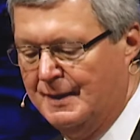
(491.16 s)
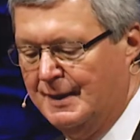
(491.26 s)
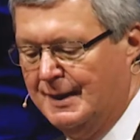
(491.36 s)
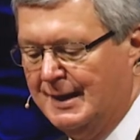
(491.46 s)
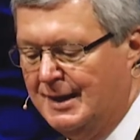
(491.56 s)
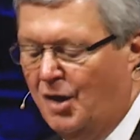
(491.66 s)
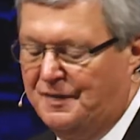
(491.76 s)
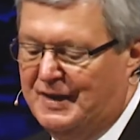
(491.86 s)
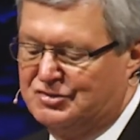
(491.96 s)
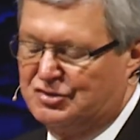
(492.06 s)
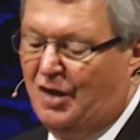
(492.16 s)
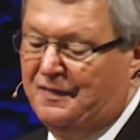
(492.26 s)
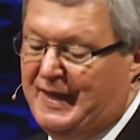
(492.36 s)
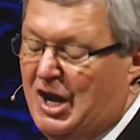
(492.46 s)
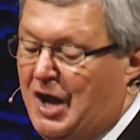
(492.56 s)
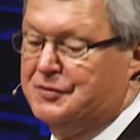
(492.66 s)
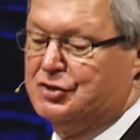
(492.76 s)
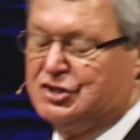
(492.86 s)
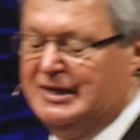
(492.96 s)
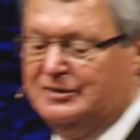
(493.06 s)
Uh, are they, are they other
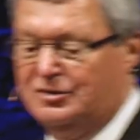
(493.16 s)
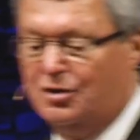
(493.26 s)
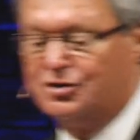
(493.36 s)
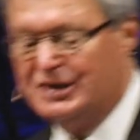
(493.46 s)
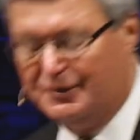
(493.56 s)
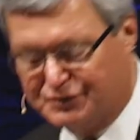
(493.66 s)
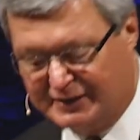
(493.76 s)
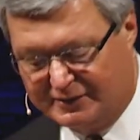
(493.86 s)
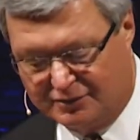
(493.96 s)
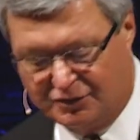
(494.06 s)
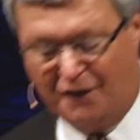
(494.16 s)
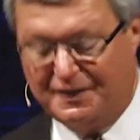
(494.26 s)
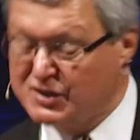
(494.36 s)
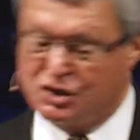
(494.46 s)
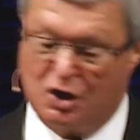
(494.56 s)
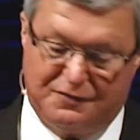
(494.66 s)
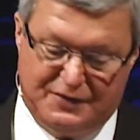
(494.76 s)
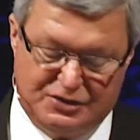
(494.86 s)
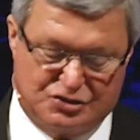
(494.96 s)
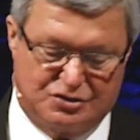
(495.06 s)
centered or self centered? Are they
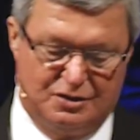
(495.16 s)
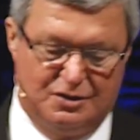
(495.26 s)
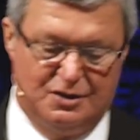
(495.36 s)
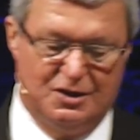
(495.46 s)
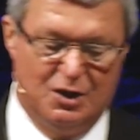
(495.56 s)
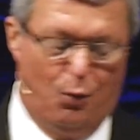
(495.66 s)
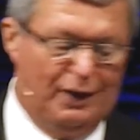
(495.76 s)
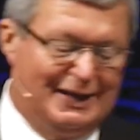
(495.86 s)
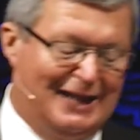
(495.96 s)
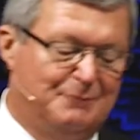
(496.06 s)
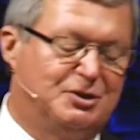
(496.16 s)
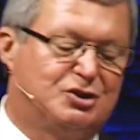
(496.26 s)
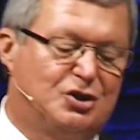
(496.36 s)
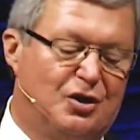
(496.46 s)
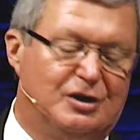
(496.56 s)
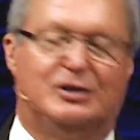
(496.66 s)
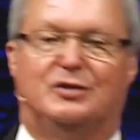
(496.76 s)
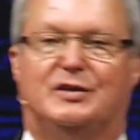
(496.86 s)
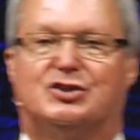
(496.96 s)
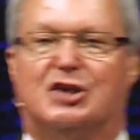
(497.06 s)
servants? What kind of maturity do
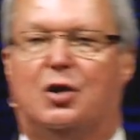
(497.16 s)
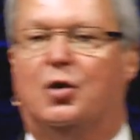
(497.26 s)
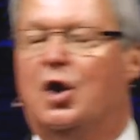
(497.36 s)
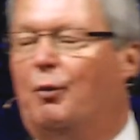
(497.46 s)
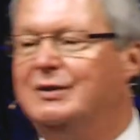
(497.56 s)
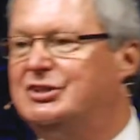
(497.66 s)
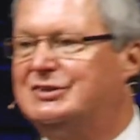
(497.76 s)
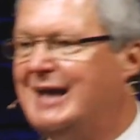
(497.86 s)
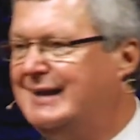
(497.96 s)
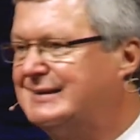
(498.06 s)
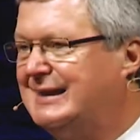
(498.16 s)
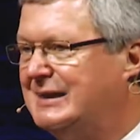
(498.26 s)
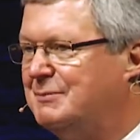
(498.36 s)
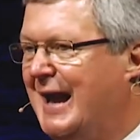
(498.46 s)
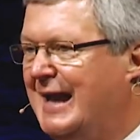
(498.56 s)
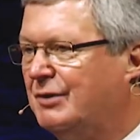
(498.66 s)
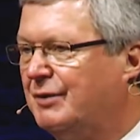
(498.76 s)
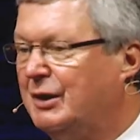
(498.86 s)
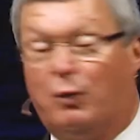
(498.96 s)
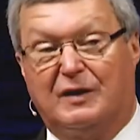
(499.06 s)
they show? What's it take to get them
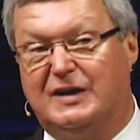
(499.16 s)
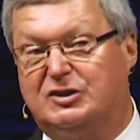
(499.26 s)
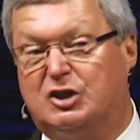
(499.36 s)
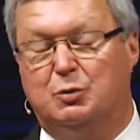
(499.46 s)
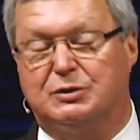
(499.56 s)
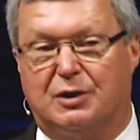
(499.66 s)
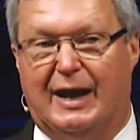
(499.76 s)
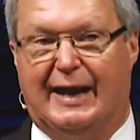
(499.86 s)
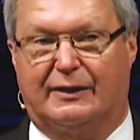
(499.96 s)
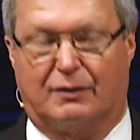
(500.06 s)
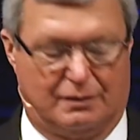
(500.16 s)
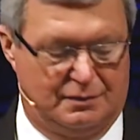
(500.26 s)
angry? What do they do with their anger?